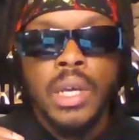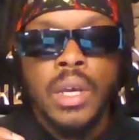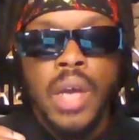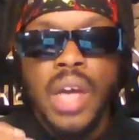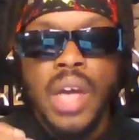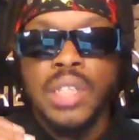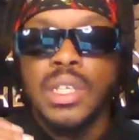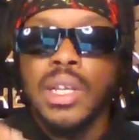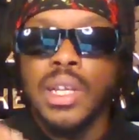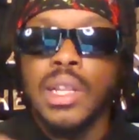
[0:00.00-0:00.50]

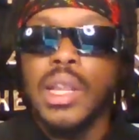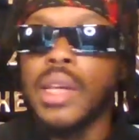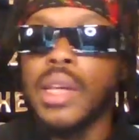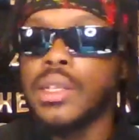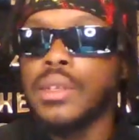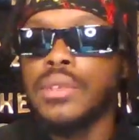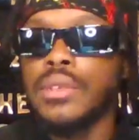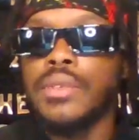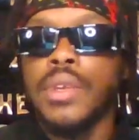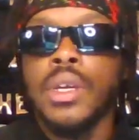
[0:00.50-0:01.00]
as
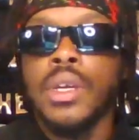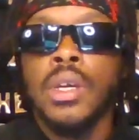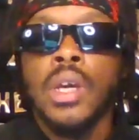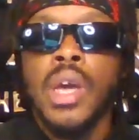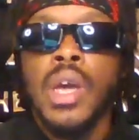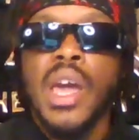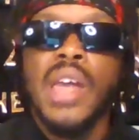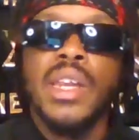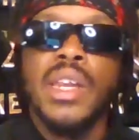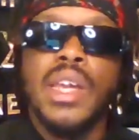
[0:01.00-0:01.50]
collectively,
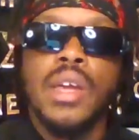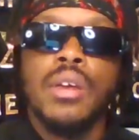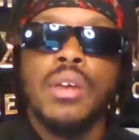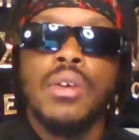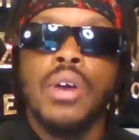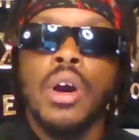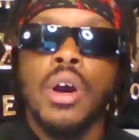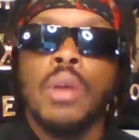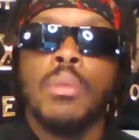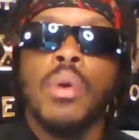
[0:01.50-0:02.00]
and then
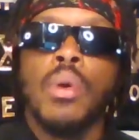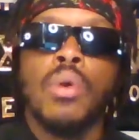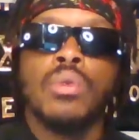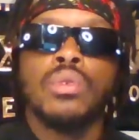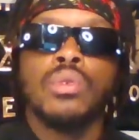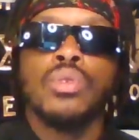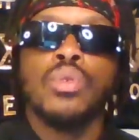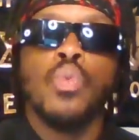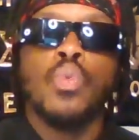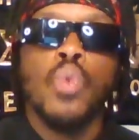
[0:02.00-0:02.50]
upholds
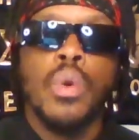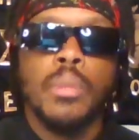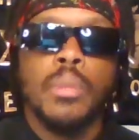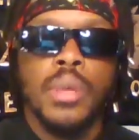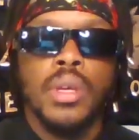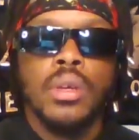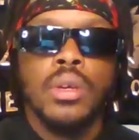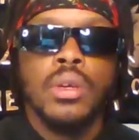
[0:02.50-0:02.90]
the woman,